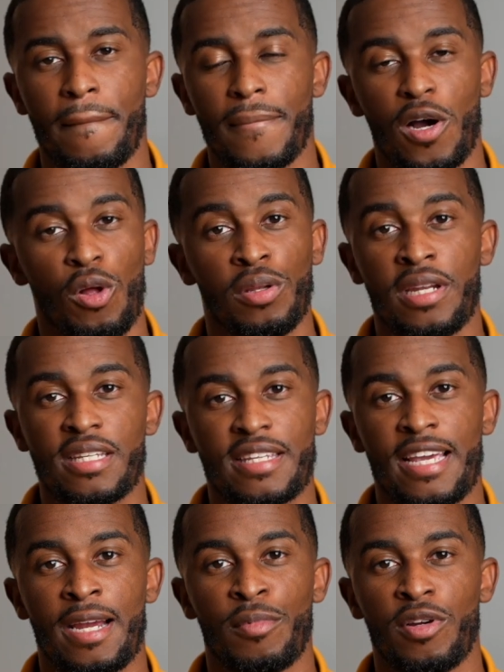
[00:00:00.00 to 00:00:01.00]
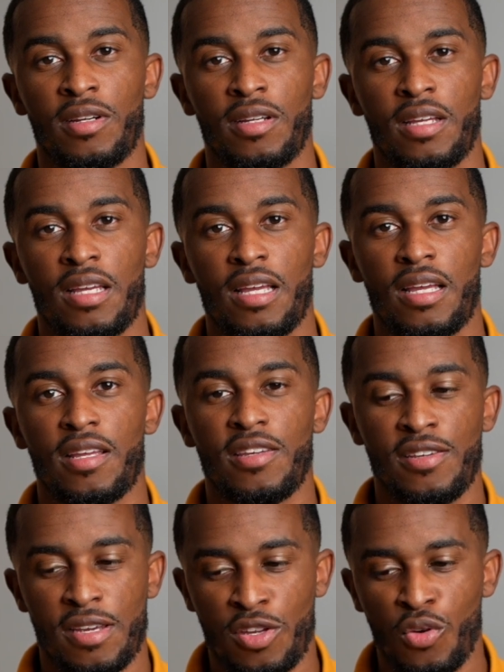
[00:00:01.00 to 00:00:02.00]
Holding this camera,
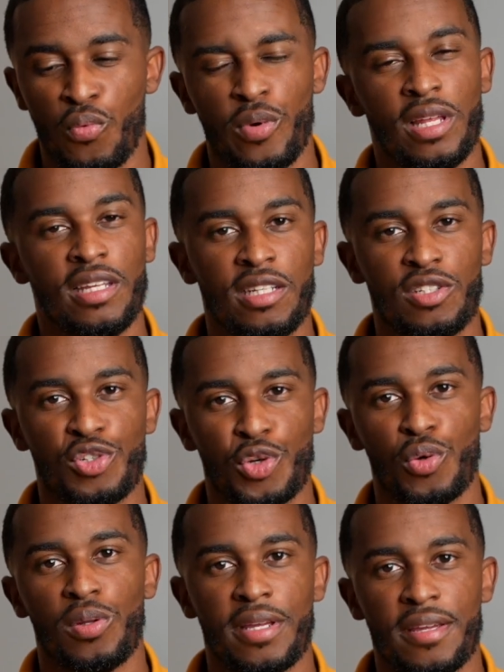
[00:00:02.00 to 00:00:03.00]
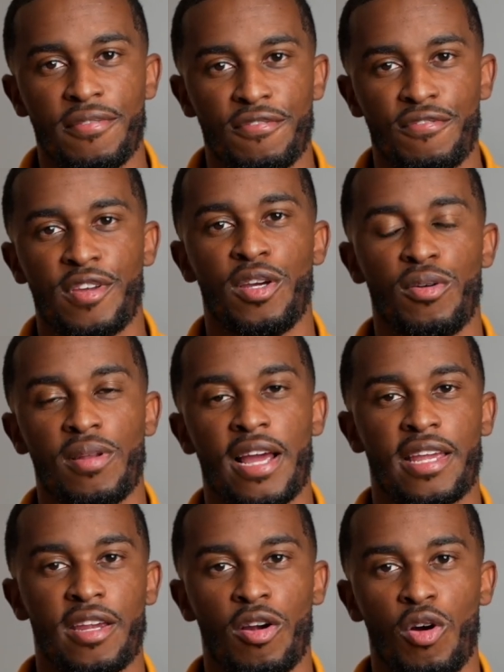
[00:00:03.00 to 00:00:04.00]
you really truly feel
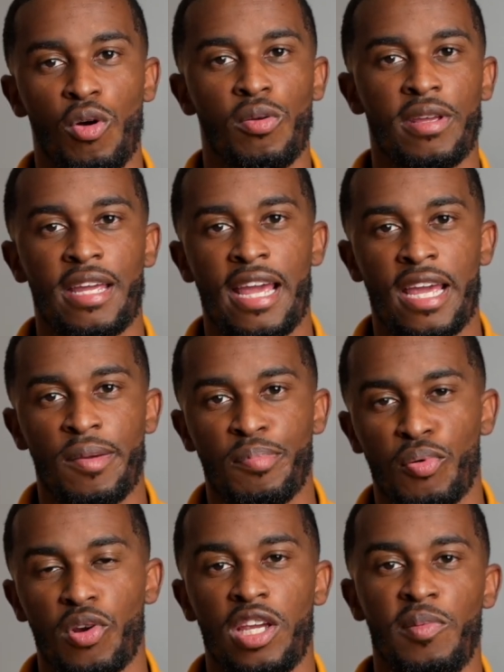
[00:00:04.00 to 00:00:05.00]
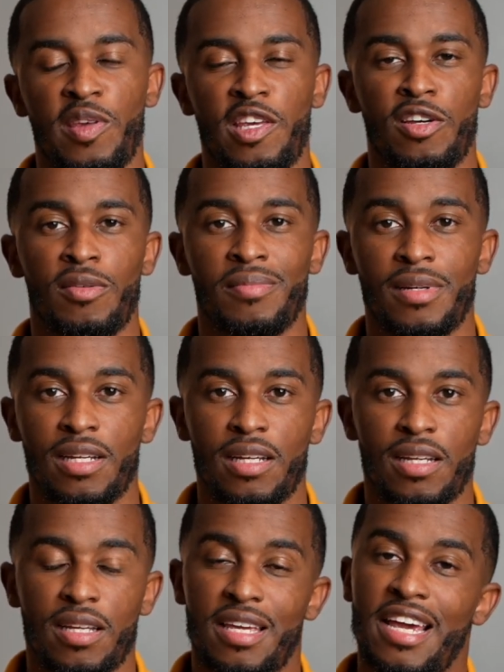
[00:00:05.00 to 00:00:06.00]
like you're holding a premium
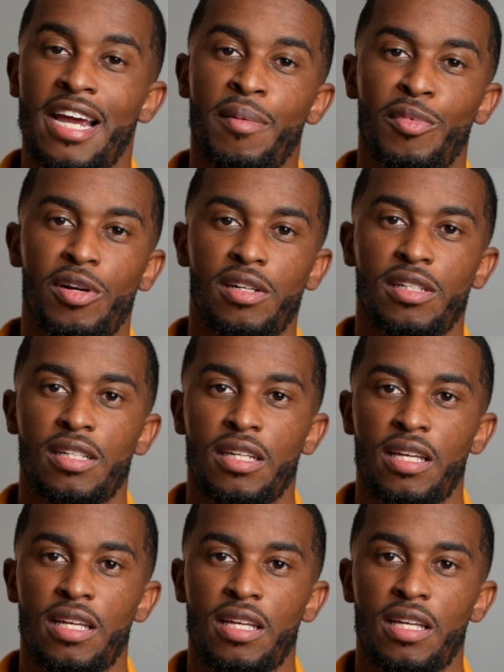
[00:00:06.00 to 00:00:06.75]
camera.